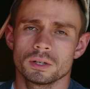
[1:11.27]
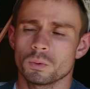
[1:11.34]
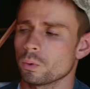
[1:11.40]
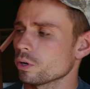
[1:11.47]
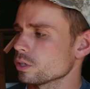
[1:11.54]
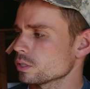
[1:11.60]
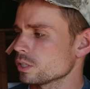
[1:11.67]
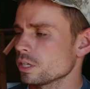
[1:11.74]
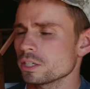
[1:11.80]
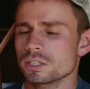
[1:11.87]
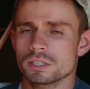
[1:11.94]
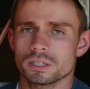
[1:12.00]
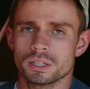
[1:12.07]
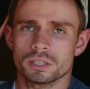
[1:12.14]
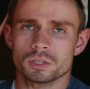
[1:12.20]
whereas
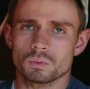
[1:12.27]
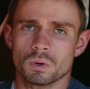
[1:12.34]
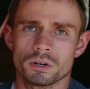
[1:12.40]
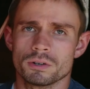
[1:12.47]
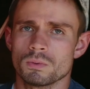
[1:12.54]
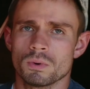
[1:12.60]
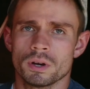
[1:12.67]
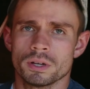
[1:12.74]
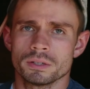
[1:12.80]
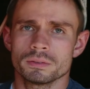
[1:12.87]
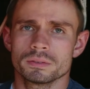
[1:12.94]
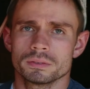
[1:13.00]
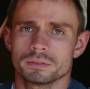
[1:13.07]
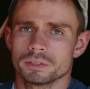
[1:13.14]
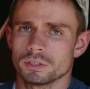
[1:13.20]
this, it's one-to-one,
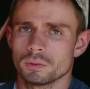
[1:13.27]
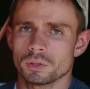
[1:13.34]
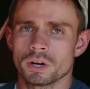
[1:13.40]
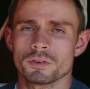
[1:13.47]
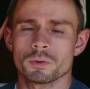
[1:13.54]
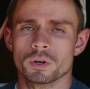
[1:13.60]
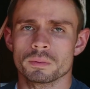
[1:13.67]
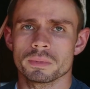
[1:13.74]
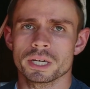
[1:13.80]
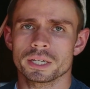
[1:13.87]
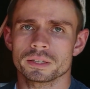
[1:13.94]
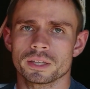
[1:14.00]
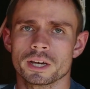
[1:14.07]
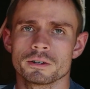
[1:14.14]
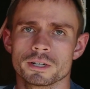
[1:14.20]
whatever you want to make
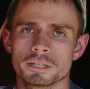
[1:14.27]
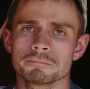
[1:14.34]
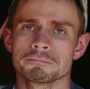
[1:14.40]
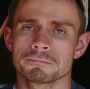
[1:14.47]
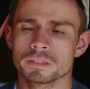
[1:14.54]
it that way.